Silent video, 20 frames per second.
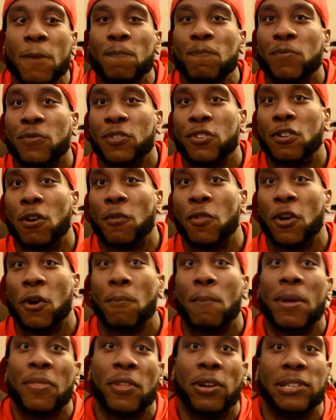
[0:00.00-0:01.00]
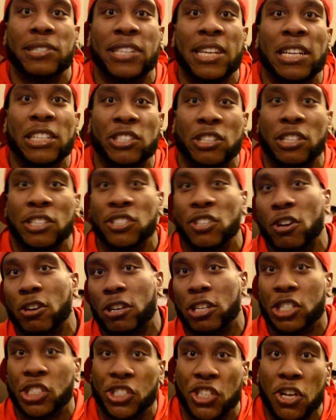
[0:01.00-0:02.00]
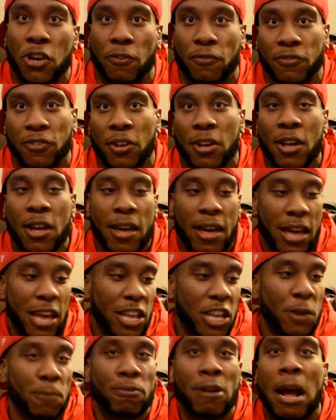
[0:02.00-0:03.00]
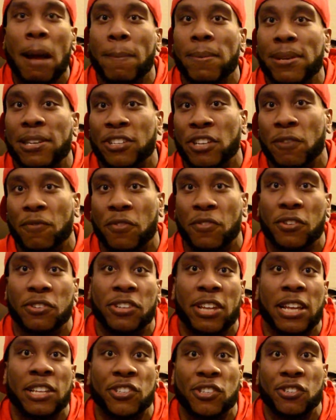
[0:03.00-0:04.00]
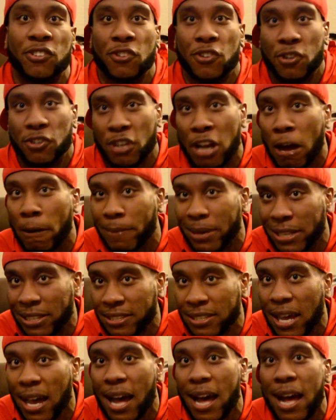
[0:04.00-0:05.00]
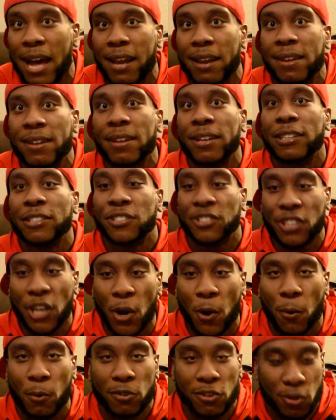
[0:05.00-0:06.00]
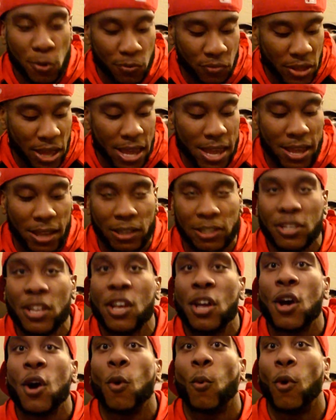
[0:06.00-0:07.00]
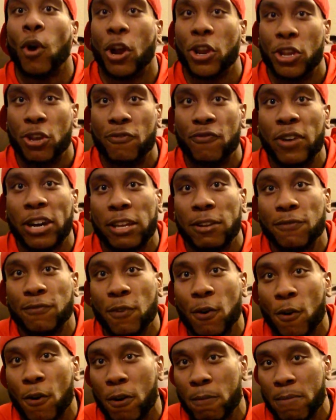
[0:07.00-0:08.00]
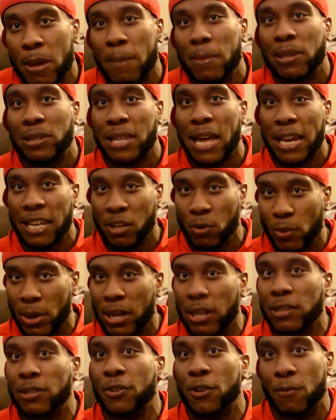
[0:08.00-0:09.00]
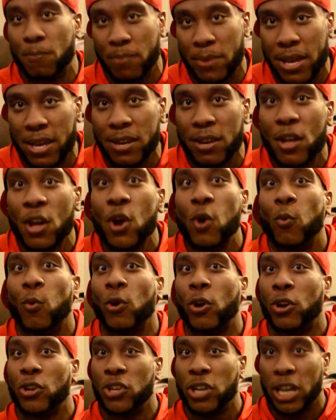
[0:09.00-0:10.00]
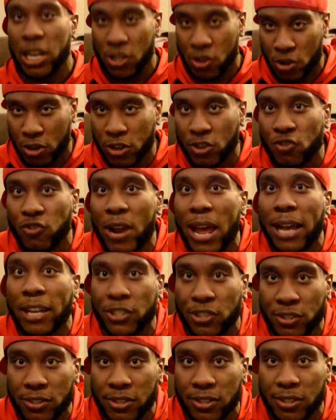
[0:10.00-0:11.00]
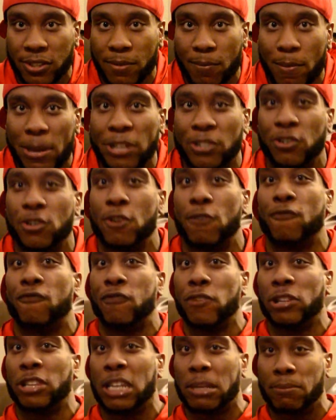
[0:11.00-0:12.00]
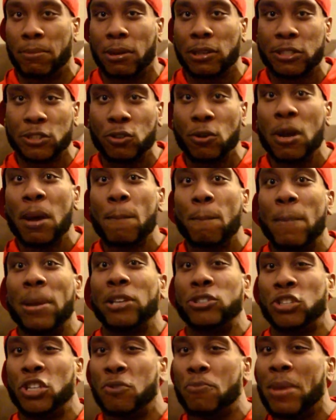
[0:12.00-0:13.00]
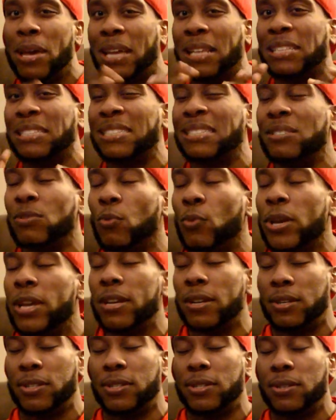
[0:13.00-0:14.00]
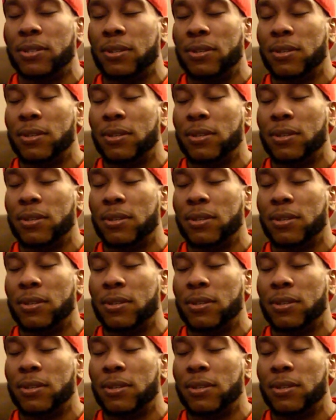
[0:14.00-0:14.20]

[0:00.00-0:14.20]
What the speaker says: you know, the tension is going to shift, and you're probably shifting the tension to your dominant side. So, two things. Work on your fucking form, maybe lighten the weight a little bit. Work on you getting your contractions. Make sure you're feeling the muscle. Make sure you're making sweet,